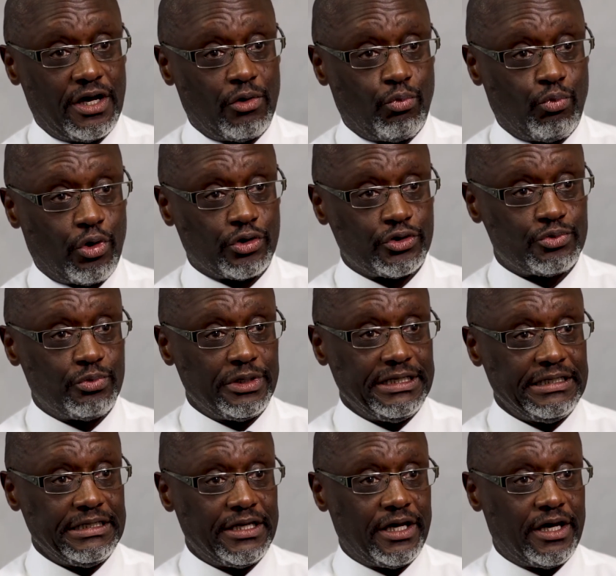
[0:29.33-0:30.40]
what
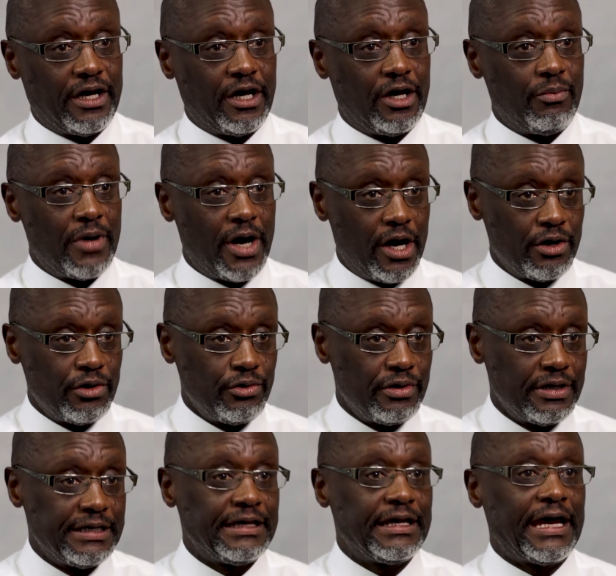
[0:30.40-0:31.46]
we owe
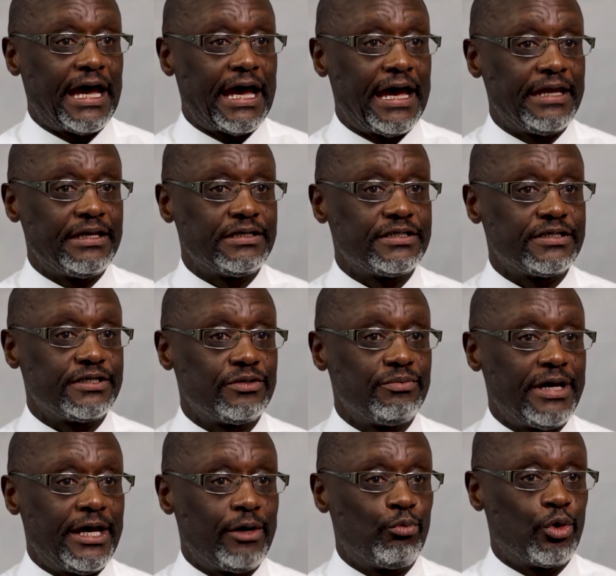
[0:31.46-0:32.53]
and
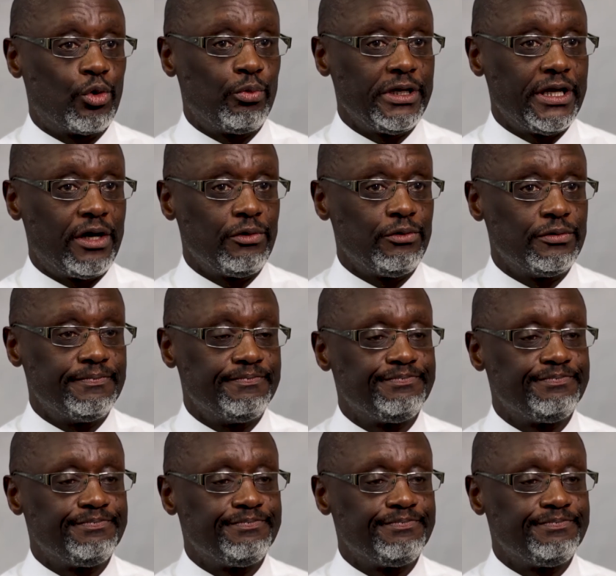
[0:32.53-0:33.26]
what we own.